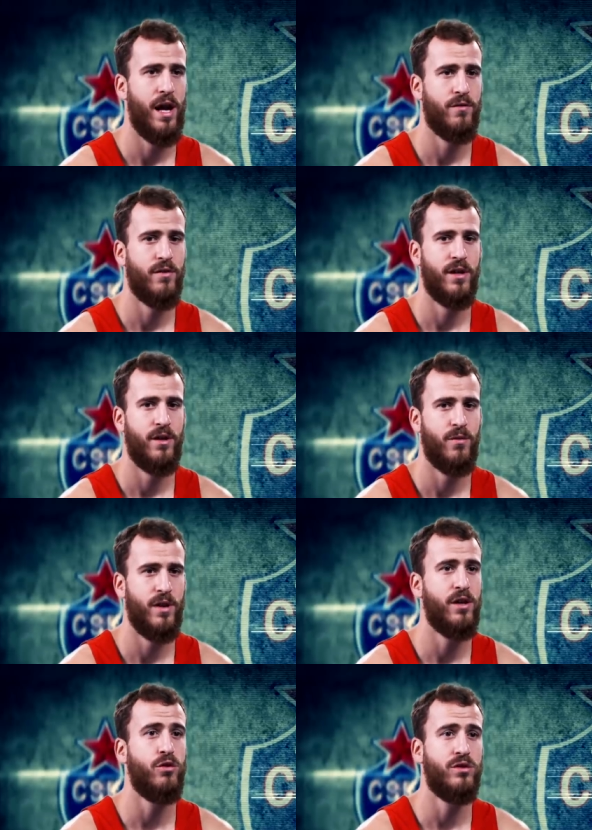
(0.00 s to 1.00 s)
have a
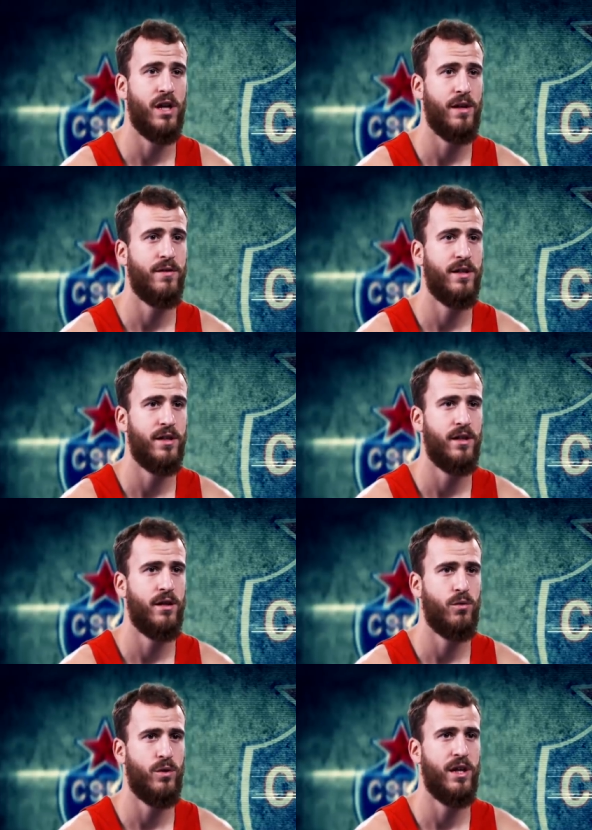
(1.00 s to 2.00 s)
really good time there,
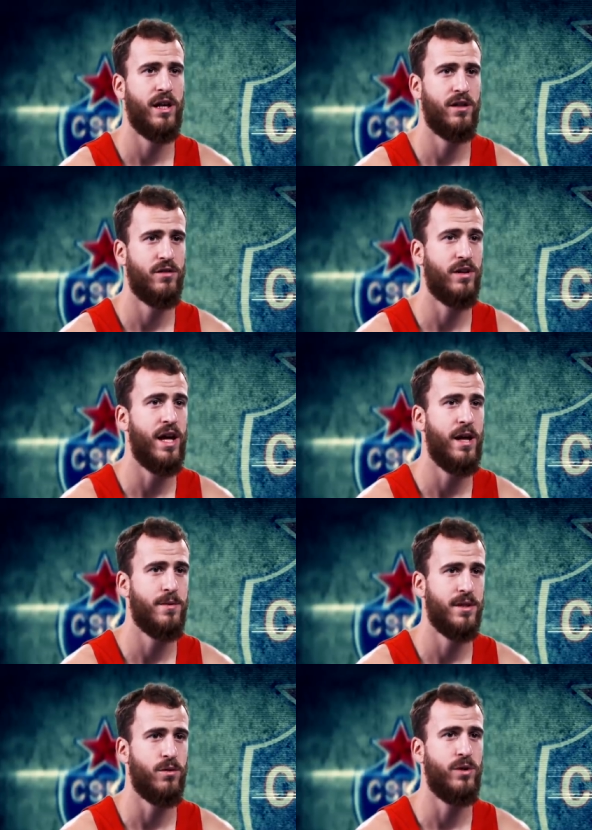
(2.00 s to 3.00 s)
winning a lot of
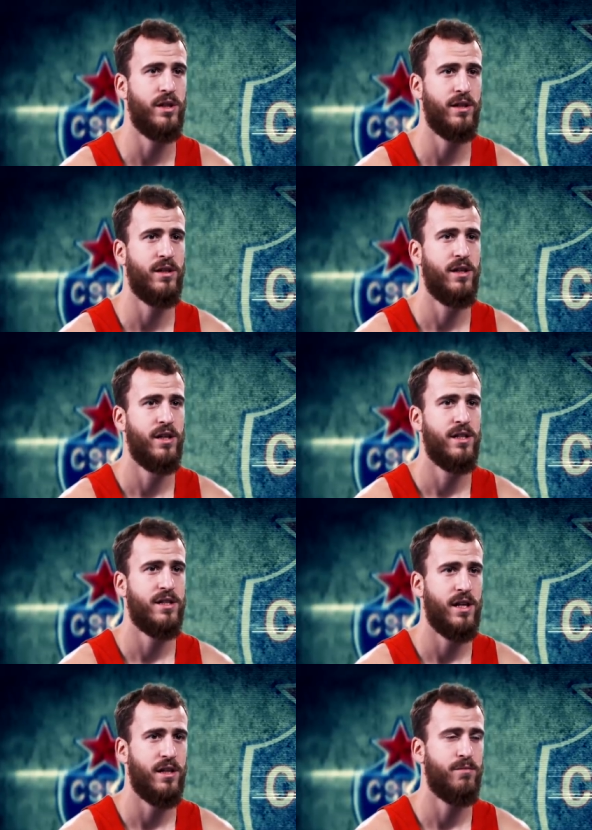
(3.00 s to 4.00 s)
games and winning
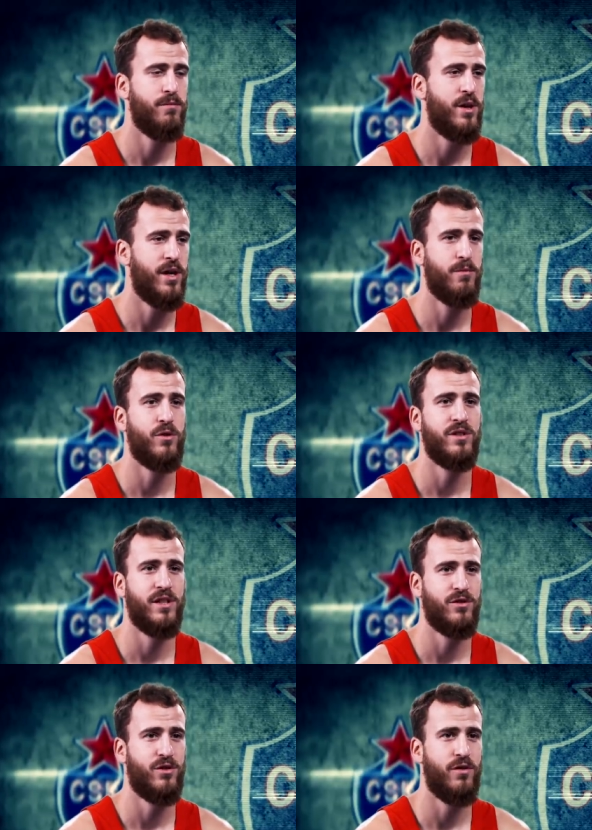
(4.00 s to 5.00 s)
some very
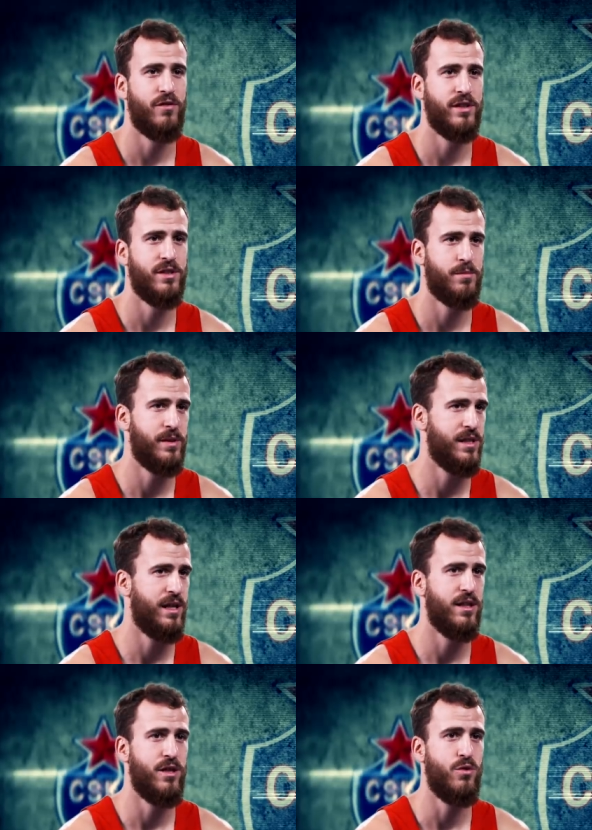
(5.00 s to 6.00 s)
important trophies,
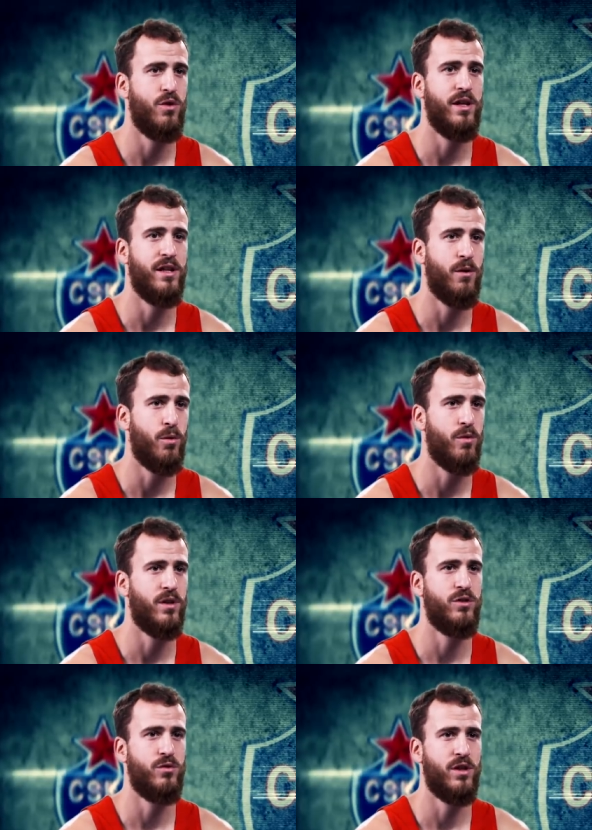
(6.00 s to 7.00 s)
especially the EuroLeague that we won
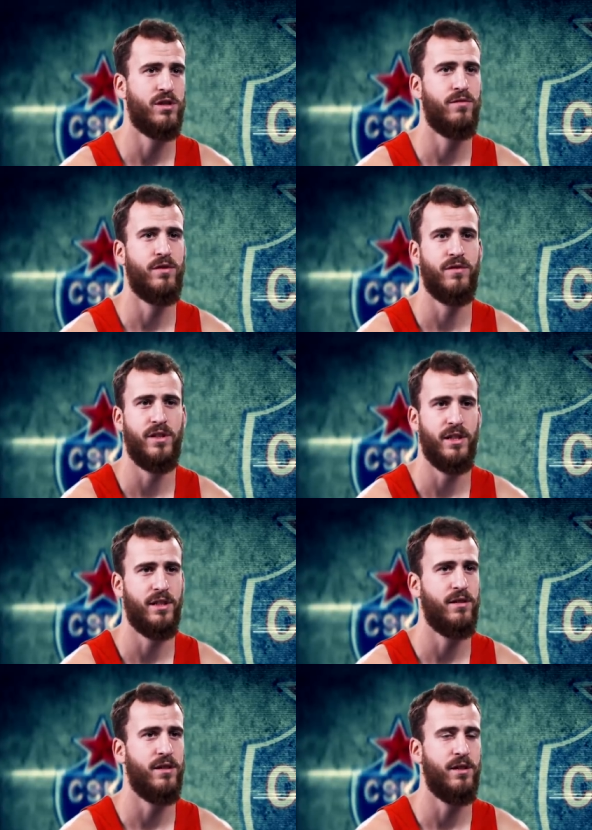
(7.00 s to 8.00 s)
in 2015
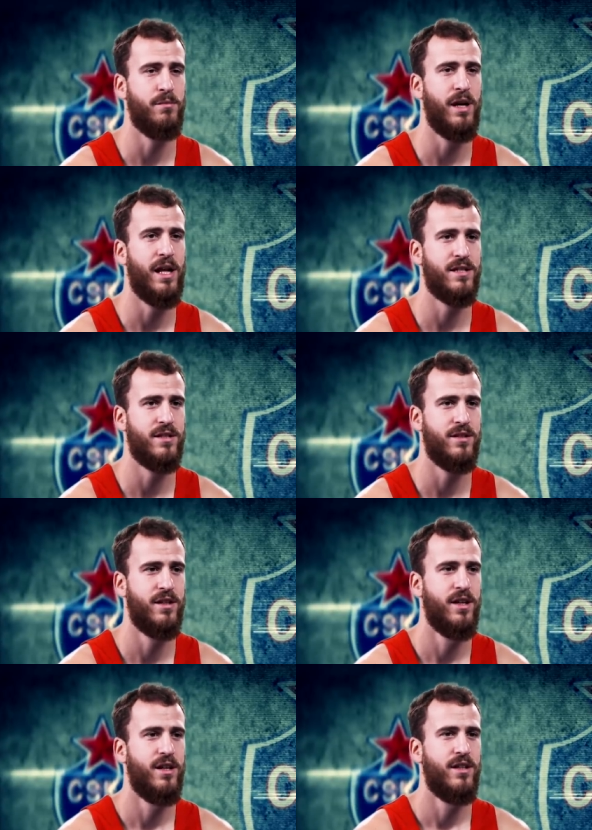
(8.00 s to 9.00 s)
in Palacio.
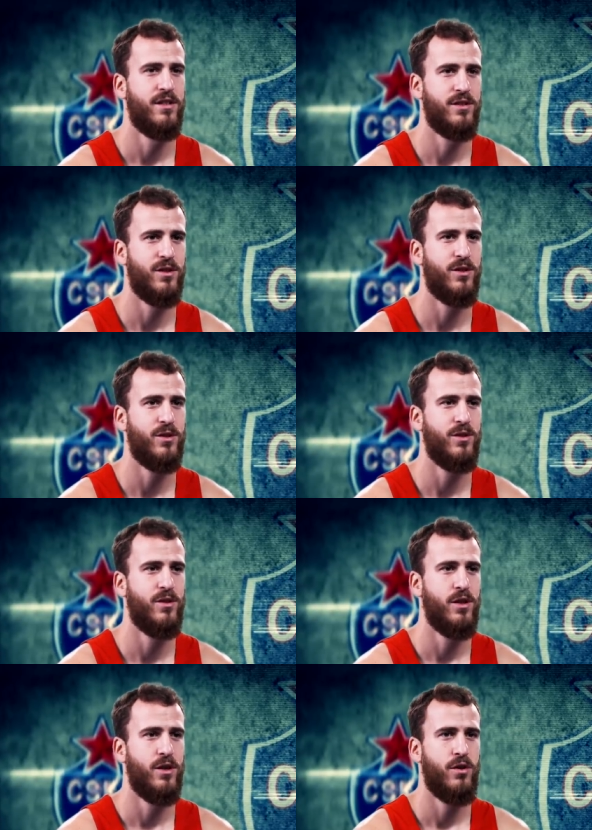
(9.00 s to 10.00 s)
So,
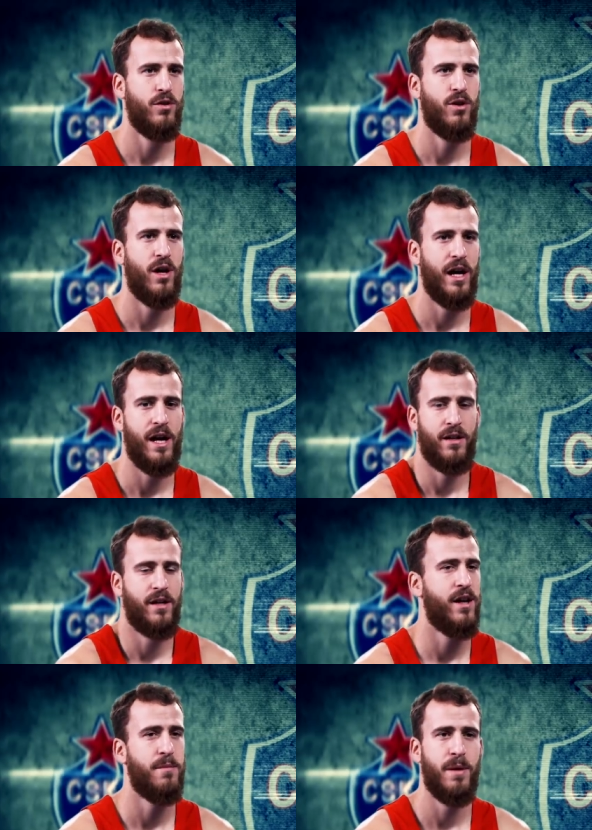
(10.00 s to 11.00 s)
I got
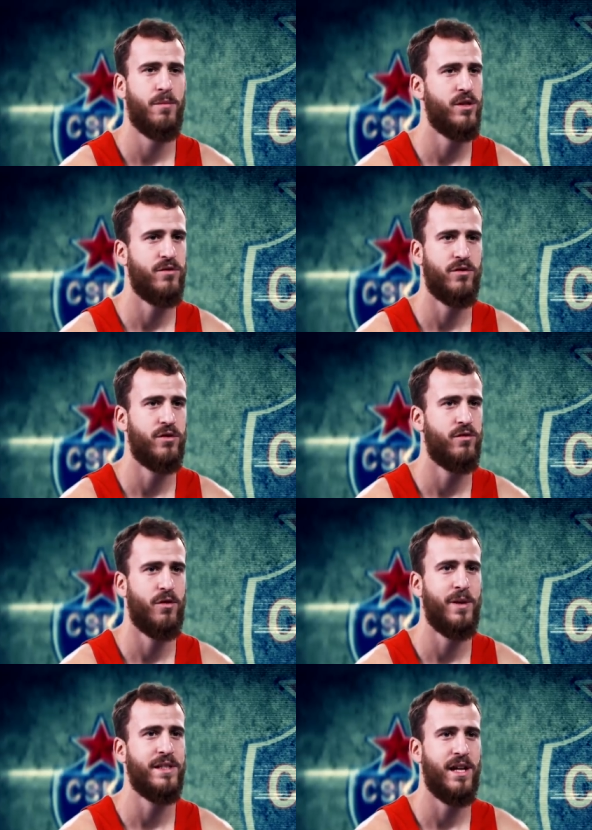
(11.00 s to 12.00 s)
great memories for my